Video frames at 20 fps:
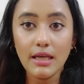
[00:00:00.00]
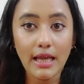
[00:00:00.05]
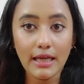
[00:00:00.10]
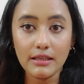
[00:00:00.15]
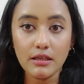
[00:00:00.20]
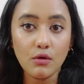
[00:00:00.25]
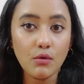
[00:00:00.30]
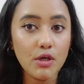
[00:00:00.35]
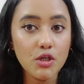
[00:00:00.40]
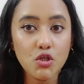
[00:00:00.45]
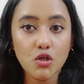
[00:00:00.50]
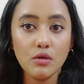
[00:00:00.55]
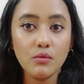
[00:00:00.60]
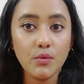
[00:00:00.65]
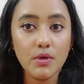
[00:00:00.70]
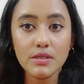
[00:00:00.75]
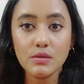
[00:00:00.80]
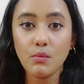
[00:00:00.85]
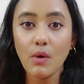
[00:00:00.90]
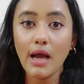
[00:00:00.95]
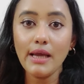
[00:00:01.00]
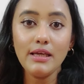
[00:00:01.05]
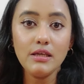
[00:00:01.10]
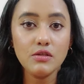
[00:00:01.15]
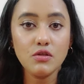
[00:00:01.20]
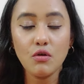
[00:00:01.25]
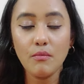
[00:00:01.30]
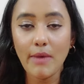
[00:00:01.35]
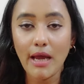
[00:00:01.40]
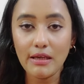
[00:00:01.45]
Like the question was, why
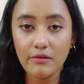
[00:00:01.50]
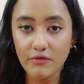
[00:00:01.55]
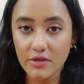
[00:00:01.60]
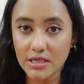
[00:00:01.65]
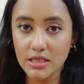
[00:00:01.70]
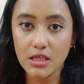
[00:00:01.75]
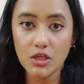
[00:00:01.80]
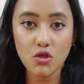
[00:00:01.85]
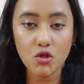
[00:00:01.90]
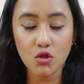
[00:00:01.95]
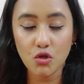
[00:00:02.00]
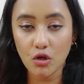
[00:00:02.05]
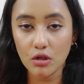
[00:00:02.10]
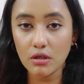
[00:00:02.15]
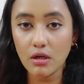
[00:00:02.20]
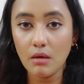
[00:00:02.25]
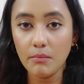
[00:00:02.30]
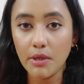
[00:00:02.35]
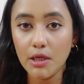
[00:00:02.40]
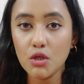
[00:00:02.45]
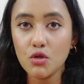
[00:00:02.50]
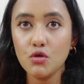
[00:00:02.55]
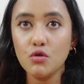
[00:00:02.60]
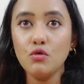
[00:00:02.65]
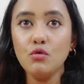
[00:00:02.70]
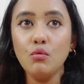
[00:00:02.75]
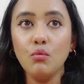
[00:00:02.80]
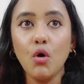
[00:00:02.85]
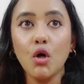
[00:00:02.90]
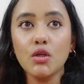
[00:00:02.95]
is your manifestation not coming to
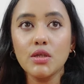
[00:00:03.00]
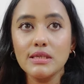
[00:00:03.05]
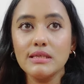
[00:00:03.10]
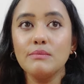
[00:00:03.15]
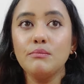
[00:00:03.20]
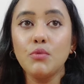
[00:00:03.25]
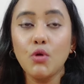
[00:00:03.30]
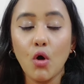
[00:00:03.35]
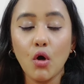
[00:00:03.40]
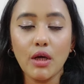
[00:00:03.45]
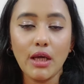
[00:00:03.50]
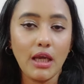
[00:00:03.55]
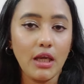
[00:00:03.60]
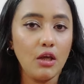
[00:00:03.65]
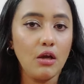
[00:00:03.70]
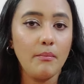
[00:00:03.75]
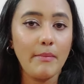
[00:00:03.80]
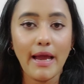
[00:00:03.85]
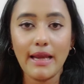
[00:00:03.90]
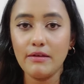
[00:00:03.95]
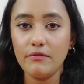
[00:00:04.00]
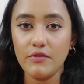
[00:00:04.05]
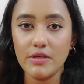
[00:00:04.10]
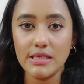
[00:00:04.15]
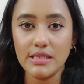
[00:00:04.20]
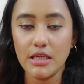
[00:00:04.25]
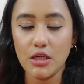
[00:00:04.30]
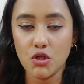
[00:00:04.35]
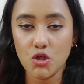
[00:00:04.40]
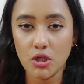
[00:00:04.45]
you? What is blocking your
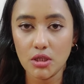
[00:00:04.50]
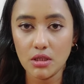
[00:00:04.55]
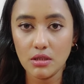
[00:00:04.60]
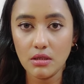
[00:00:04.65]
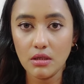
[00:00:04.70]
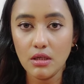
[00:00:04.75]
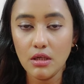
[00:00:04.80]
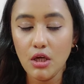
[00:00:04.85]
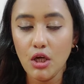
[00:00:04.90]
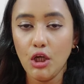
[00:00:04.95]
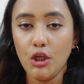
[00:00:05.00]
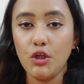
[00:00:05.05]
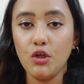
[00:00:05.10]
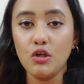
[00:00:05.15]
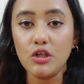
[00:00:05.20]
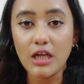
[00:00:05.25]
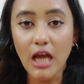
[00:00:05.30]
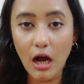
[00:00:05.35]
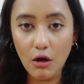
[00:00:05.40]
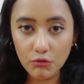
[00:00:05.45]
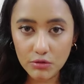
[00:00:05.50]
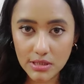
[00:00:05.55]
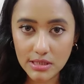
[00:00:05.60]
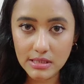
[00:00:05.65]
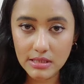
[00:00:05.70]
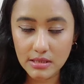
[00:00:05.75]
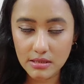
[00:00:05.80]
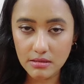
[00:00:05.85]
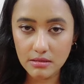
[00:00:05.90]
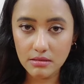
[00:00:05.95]
manifestation? Your
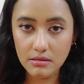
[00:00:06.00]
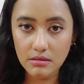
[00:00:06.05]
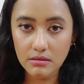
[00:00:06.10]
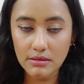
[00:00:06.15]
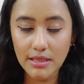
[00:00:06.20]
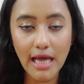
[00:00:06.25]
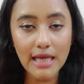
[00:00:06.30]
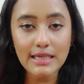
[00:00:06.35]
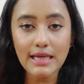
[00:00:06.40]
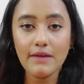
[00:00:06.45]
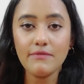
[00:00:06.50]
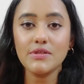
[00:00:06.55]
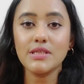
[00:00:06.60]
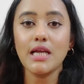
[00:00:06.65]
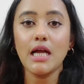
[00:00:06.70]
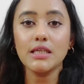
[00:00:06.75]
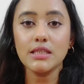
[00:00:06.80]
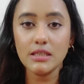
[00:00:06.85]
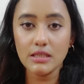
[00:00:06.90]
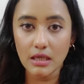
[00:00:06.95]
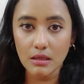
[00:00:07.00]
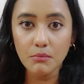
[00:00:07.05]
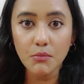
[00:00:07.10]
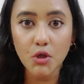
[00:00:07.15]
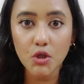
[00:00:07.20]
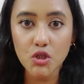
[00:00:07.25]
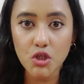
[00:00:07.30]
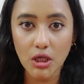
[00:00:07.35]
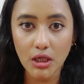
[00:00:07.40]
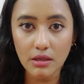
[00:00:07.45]
doubts that have started
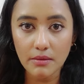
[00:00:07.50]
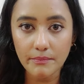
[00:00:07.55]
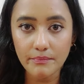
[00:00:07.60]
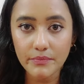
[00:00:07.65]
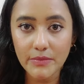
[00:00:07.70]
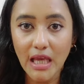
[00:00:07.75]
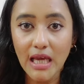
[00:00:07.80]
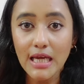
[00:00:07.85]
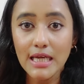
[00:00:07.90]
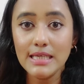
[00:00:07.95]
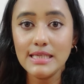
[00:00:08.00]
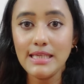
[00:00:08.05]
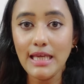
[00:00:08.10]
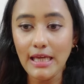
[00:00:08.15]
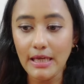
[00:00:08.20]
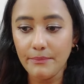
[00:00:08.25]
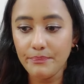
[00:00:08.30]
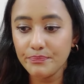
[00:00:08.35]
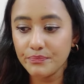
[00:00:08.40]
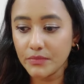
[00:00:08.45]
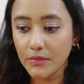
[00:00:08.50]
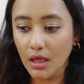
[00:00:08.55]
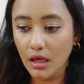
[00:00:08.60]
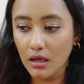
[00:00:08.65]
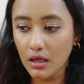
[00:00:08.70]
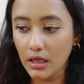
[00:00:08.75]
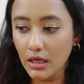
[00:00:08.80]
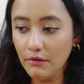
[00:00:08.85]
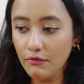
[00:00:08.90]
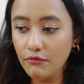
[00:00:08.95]
emerging. See,
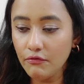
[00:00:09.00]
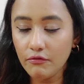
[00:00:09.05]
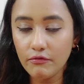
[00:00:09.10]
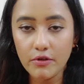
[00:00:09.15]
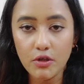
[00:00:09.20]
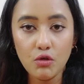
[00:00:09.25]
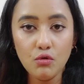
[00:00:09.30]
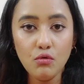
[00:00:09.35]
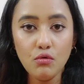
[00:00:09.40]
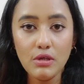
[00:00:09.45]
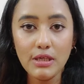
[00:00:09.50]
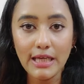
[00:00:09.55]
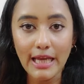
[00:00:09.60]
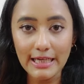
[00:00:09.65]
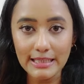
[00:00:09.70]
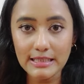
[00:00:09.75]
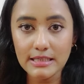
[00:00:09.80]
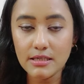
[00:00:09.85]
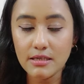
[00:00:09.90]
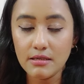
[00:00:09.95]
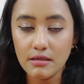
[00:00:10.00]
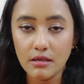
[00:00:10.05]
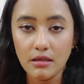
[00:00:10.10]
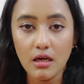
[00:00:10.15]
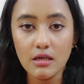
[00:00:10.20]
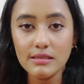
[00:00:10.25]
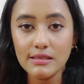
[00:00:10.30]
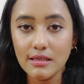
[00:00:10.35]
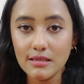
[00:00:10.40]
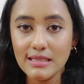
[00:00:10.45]
if you let
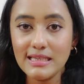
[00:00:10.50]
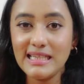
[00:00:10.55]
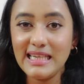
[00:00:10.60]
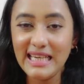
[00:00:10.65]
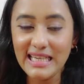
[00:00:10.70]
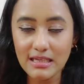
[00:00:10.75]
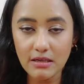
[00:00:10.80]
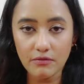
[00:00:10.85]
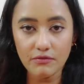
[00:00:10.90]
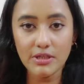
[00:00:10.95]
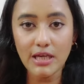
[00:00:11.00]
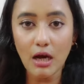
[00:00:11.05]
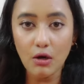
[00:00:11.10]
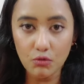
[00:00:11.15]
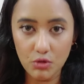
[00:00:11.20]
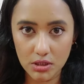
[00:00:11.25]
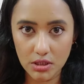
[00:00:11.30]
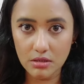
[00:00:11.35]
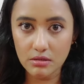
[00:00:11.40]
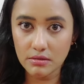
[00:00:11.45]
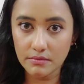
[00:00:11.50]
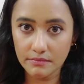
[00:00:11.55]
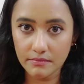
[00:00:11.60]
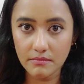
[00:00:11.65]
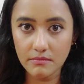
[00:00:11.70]
the seed of doubt